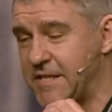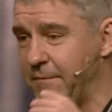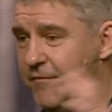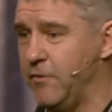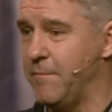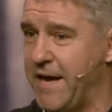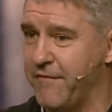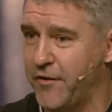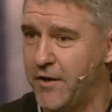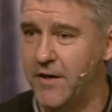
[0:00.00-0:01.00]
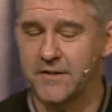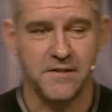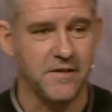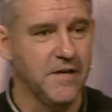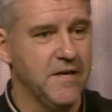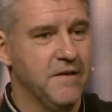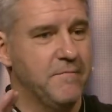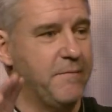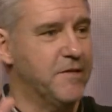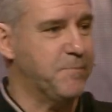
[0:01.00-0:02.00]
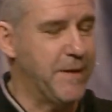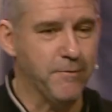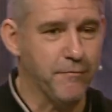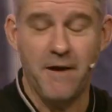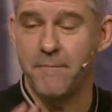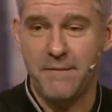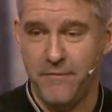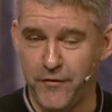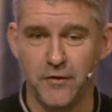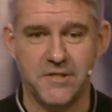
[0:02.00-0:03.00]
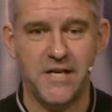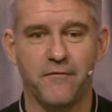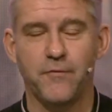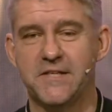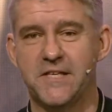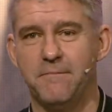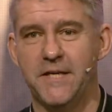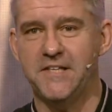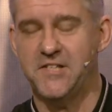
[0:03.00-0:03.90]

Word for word: Some of you may have heard, and maybe there's people around, maybe for yourself, when somebody